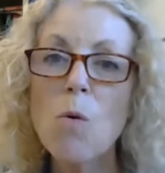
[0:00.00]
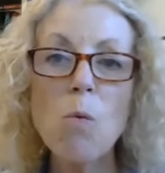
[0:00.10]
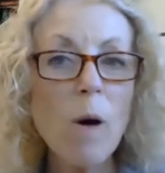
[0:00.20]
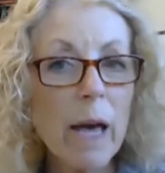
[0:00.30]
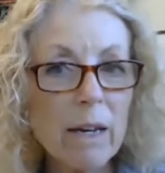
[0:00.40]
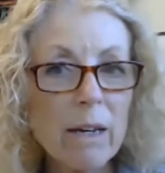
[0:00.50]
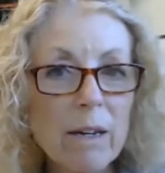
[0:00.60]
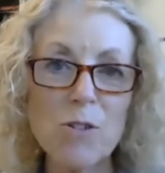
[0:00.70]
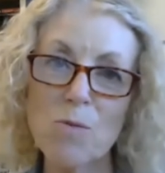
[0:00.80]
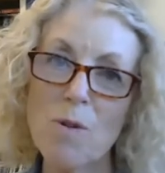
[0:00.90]
When
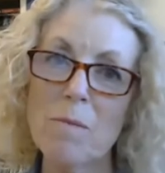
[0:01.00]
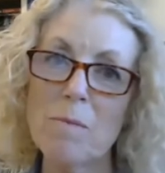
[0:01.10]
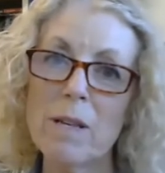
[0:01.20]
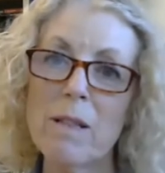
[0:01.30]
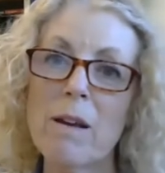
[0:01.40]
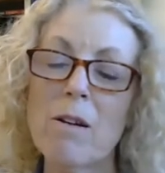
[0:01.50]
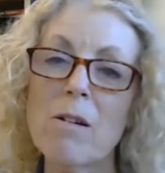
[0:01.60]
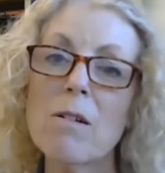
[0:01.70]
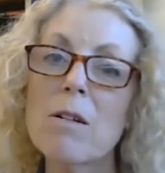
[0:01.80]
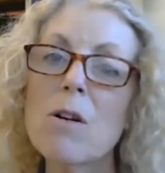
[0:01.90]
do you want to be
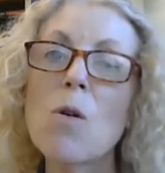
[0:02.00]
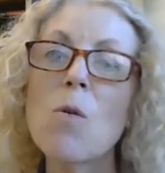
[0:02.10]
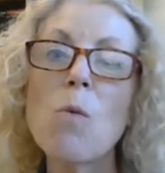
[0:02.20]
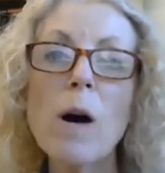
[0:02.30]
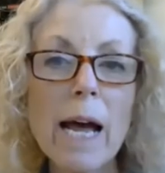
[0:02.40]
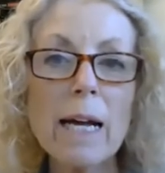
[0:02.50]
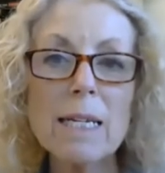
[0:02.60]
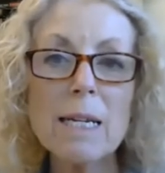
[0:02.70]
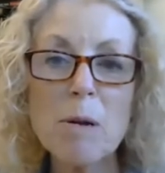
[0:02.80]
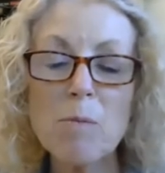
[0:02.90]
there? What
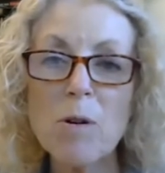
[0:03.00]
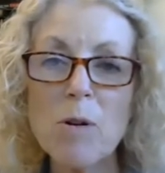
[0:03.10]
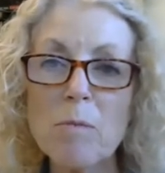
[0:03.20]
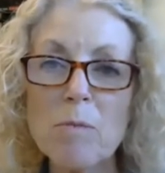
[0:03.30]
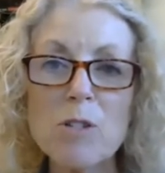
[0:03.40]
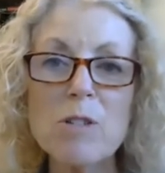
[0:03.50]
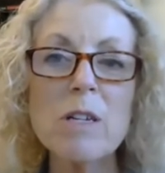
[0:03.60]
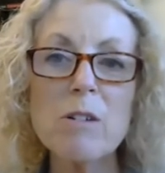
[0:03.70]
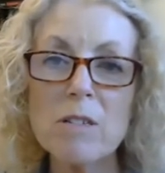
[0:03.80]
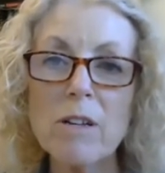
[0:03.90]
academic program do you see
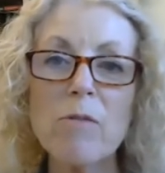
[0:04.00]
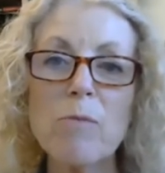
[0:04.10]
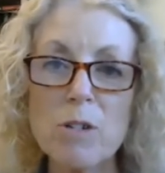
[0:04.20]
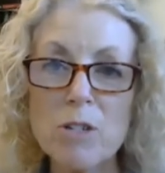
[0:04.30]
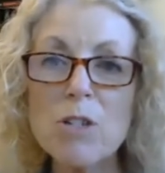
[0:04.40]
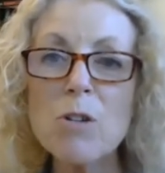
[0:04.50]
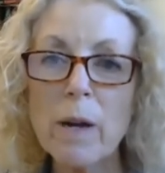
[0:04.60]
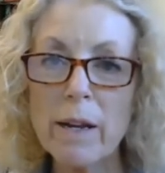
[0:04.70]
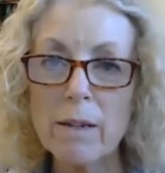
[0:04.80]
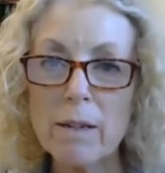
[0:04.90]
yourself
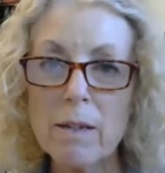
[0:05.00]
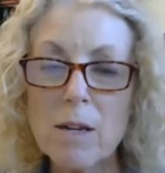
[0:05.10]
pursuing?